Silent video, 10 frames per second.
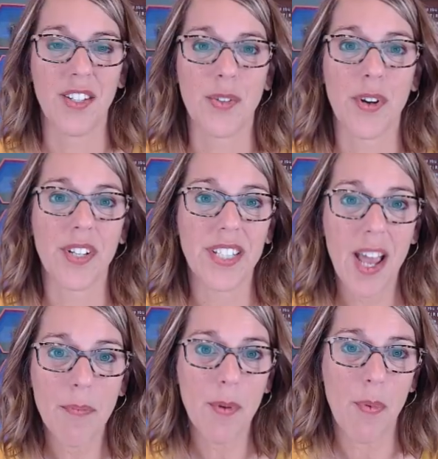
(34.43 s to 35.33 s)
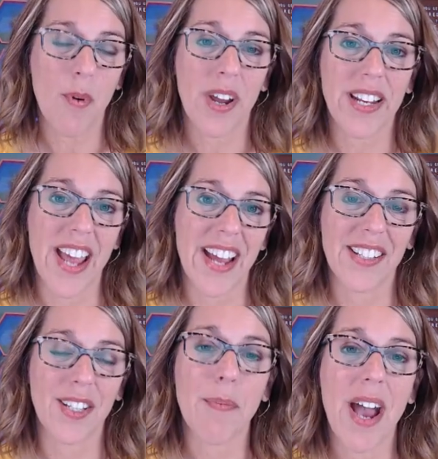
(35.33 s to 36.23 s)
So our sample point,
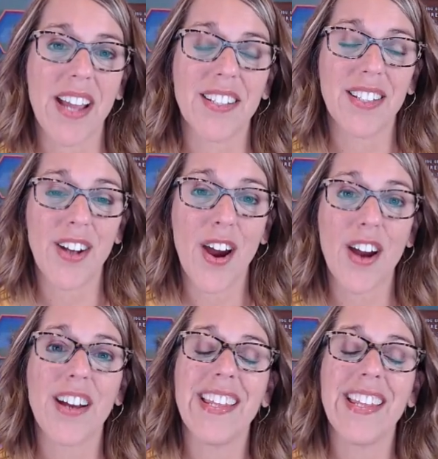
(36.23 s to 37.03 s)
x sub I star,